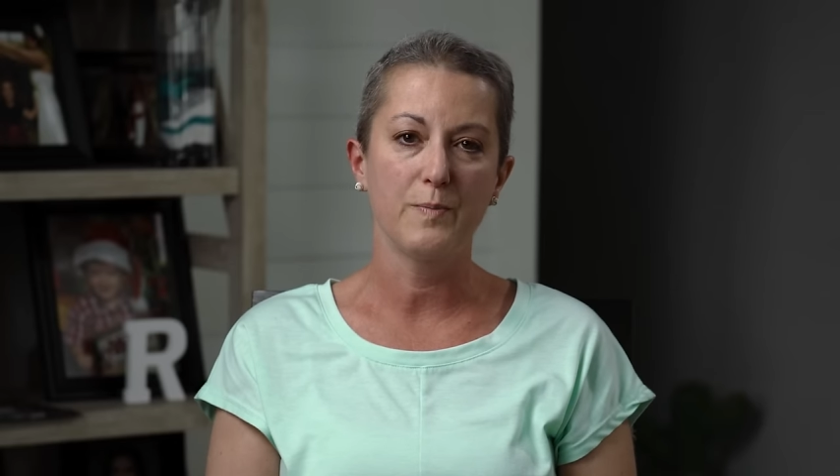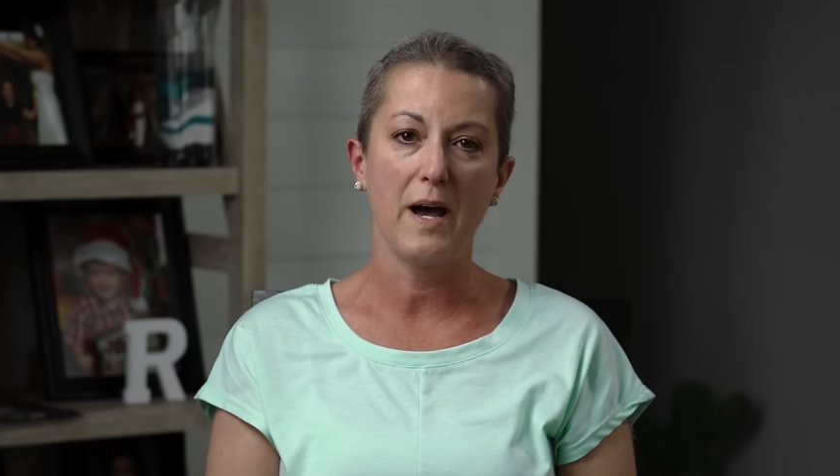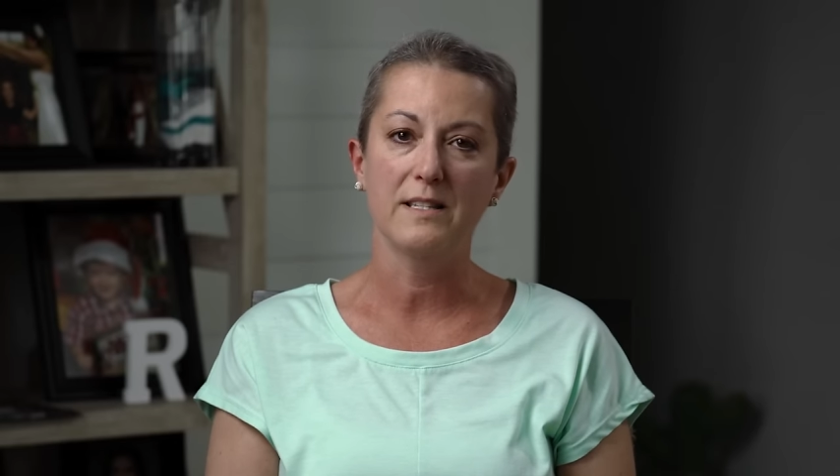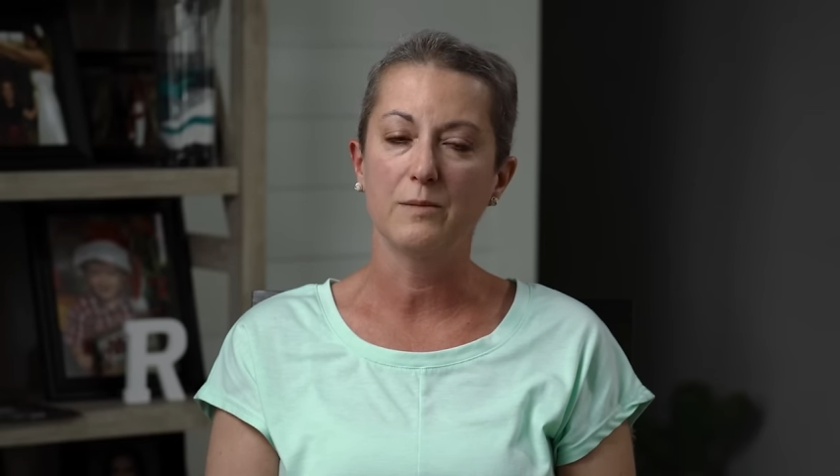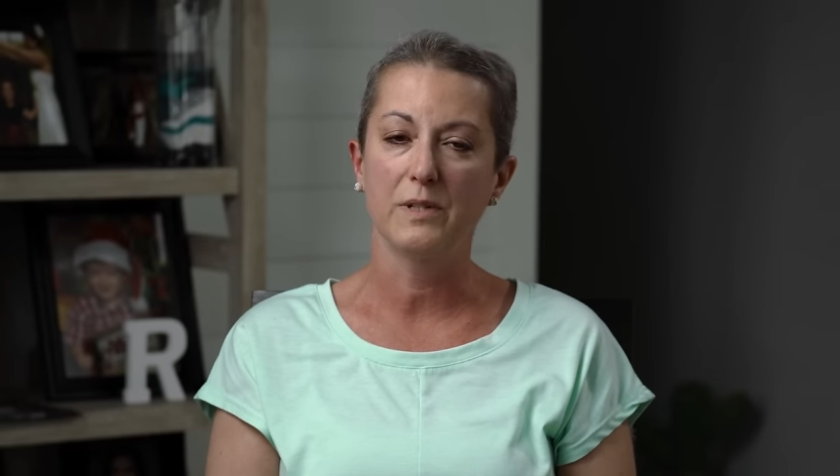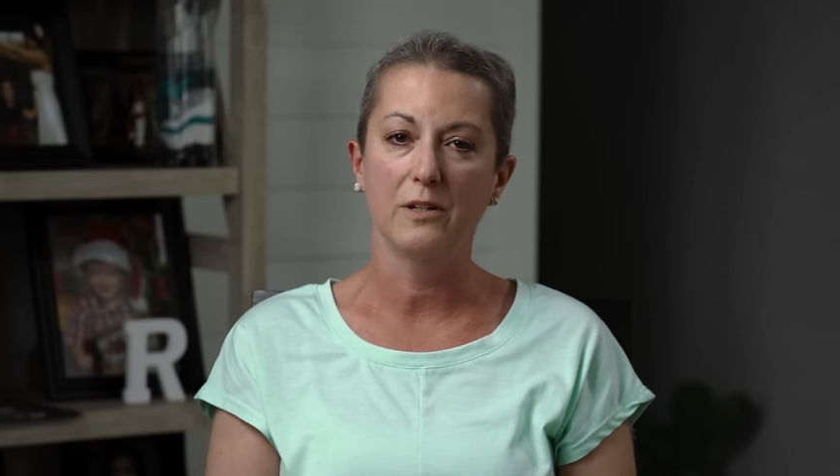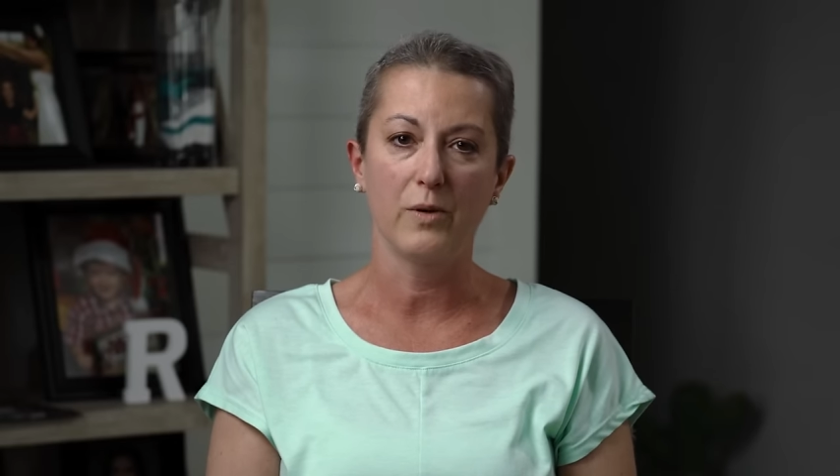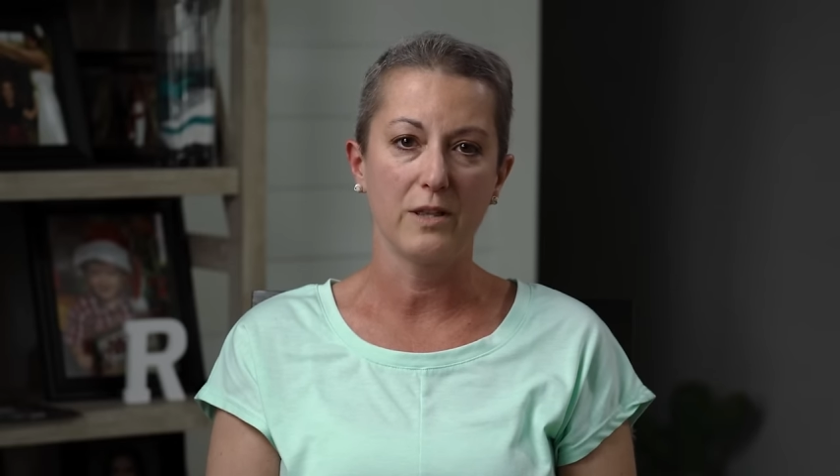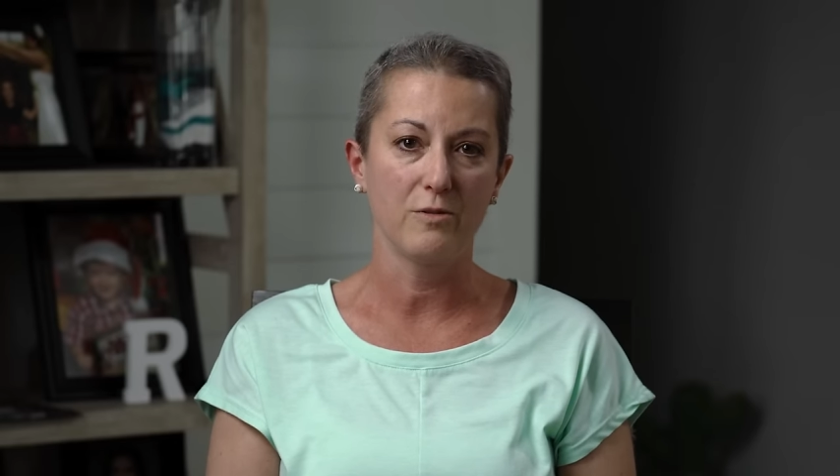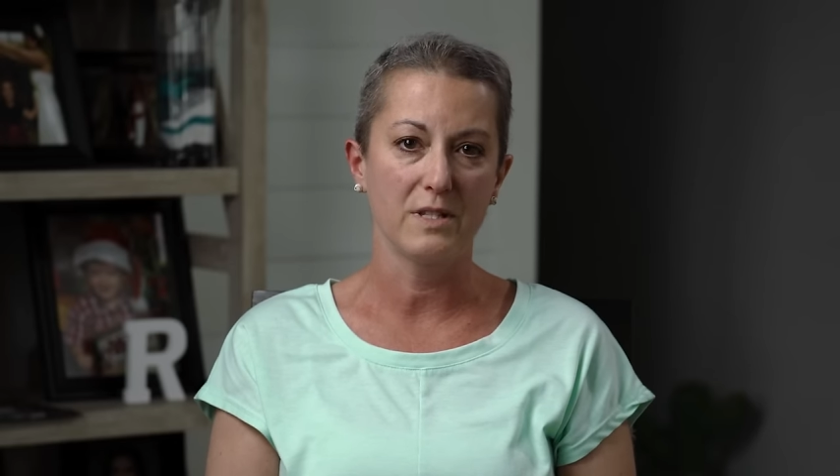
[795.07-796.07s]
possibly
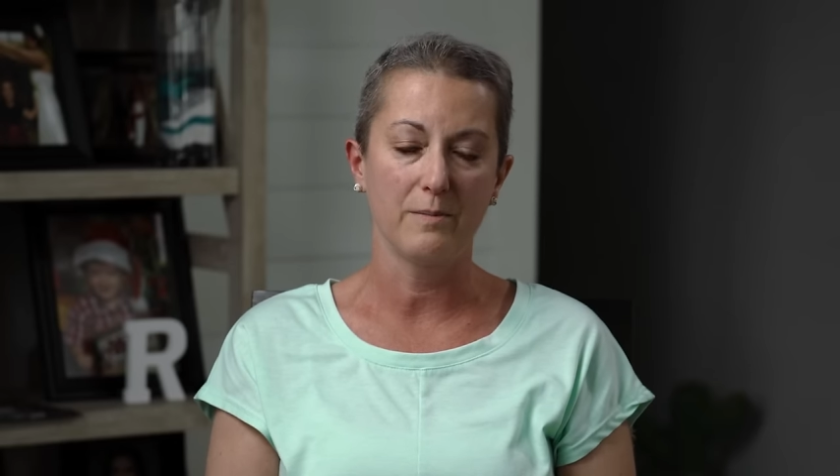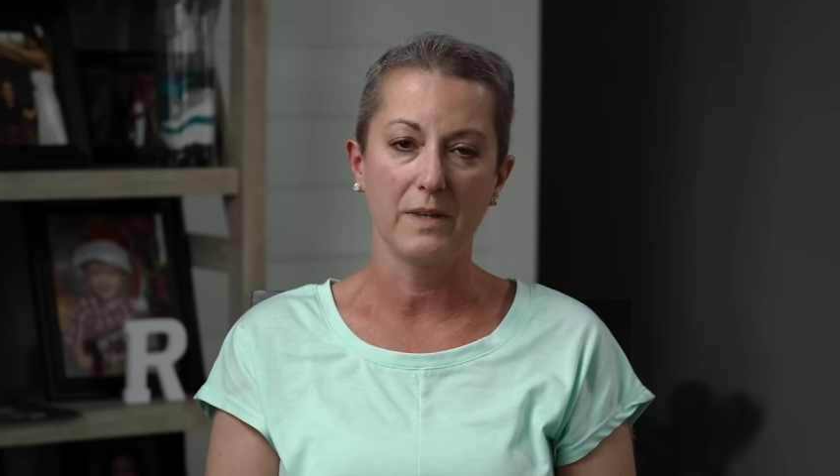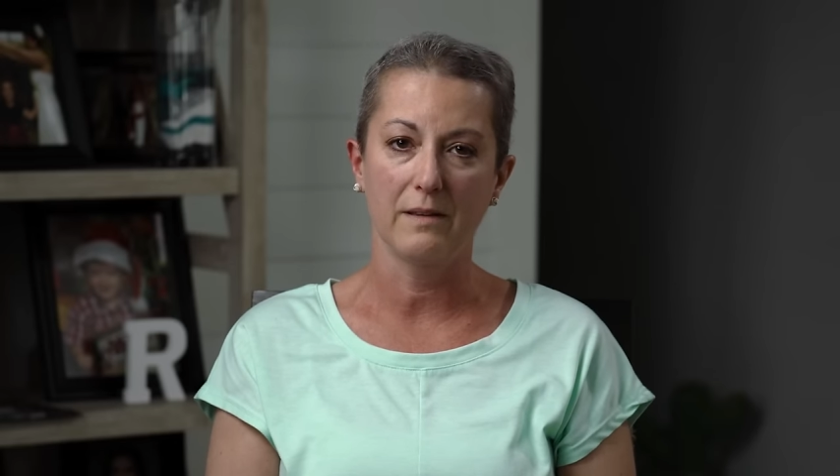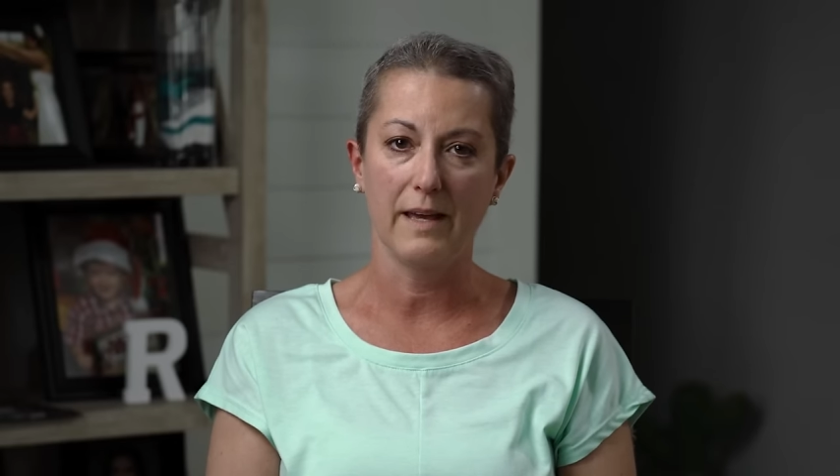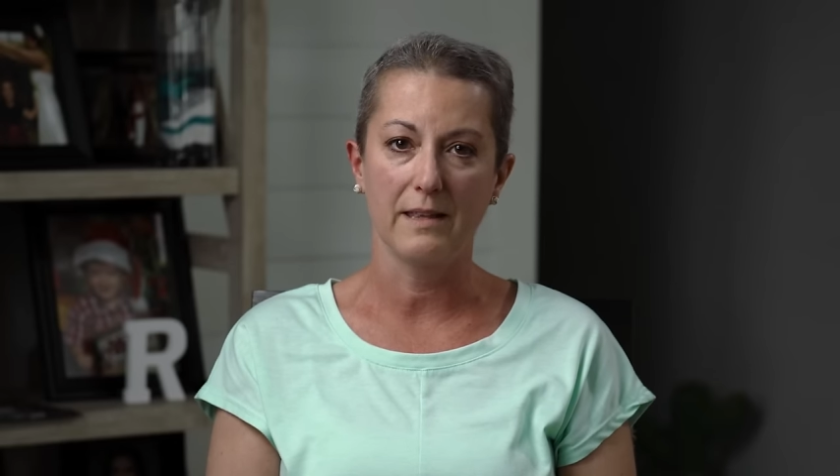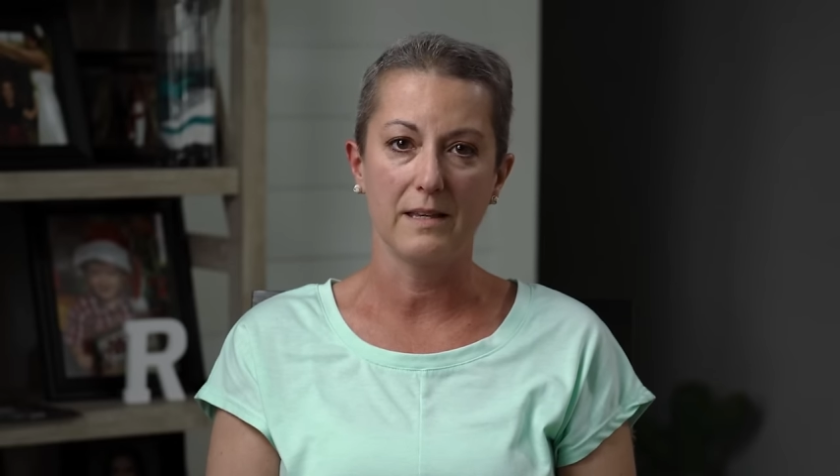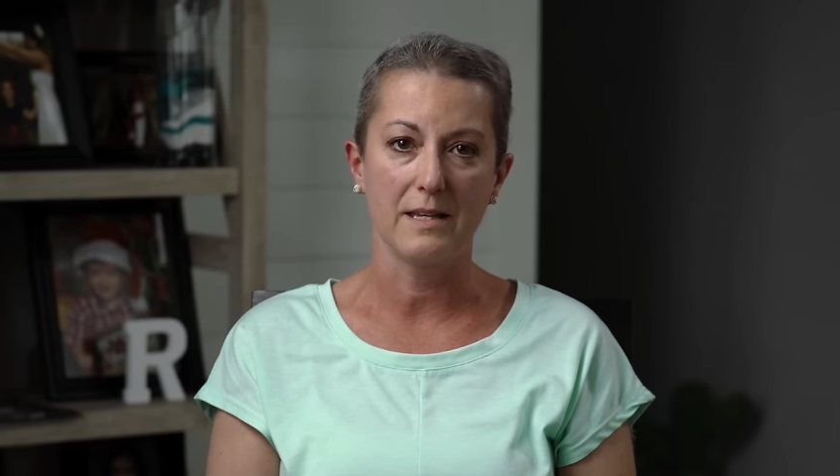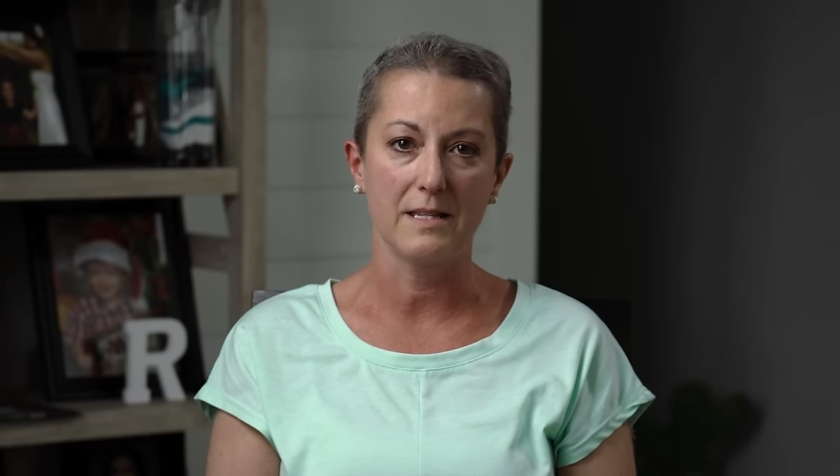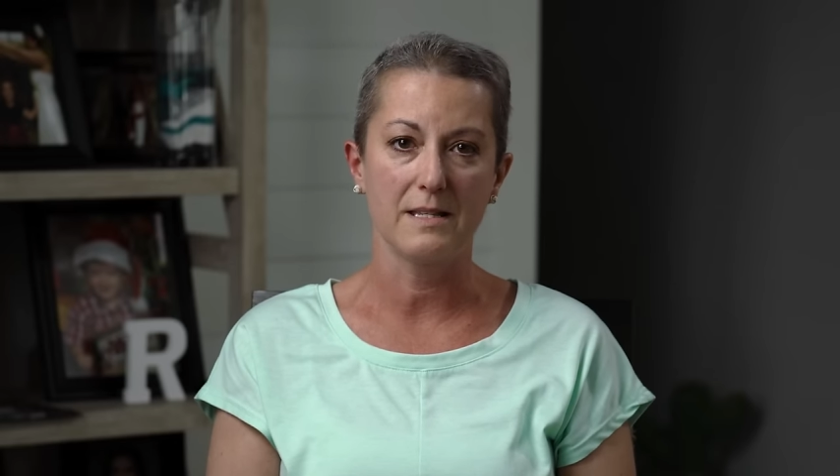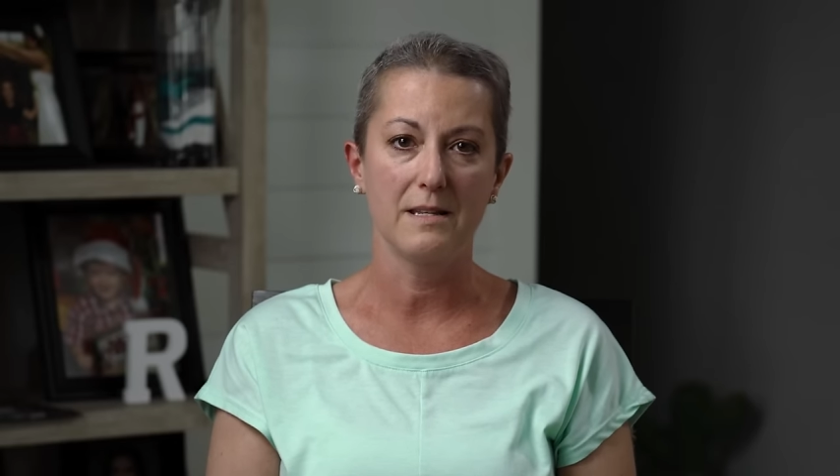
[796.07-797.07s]
going through something like
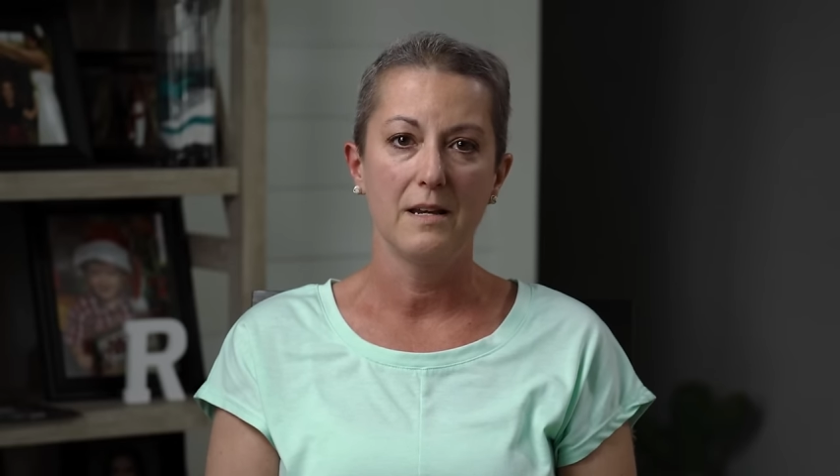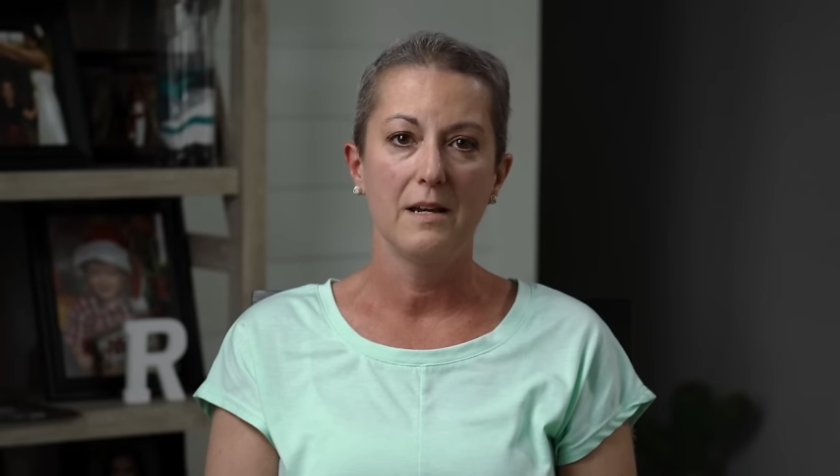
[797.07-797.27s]
this.